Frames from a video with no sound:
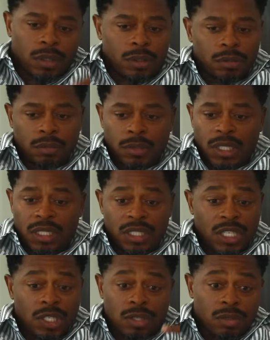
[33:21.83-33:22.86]
can
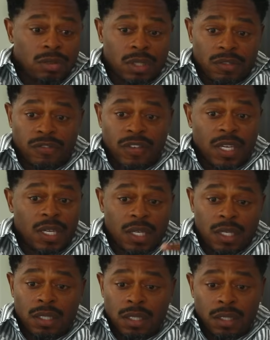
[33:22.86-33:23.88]
continue to
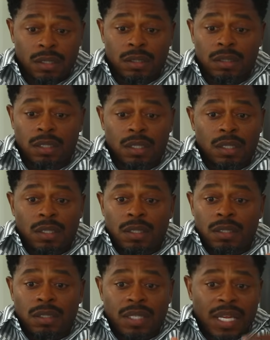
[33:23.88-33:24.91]
feed and
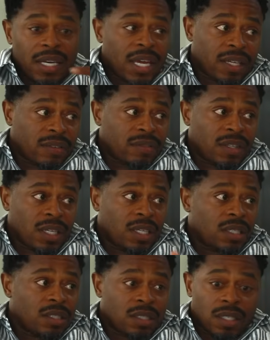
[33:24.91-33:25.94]
say negative
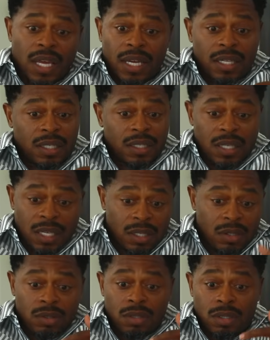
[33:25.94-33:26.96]
things, and that
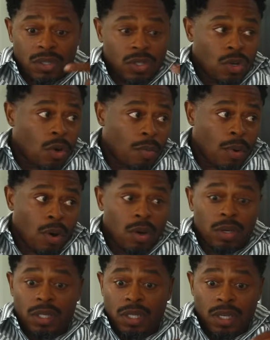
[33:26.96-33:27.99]
continues to
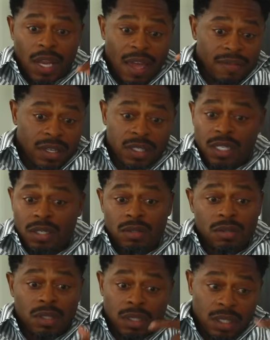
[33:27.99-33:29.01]
snowball, and your life
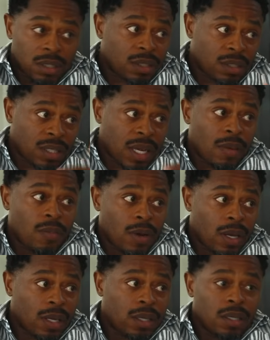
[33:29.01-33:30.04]
continues to look the same
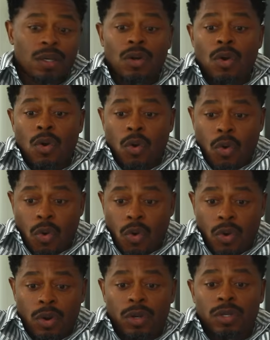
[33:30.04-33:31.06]
way.
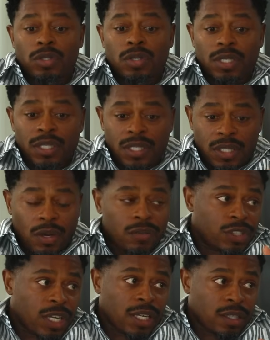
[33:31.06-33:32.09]
Or you can
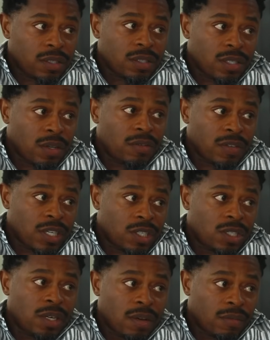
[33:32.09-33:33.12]
self-check yourself
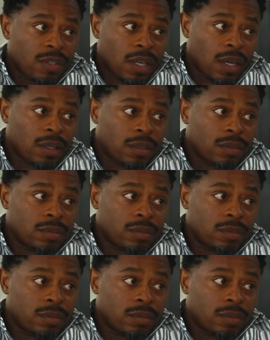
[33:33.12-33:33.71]
each and every day.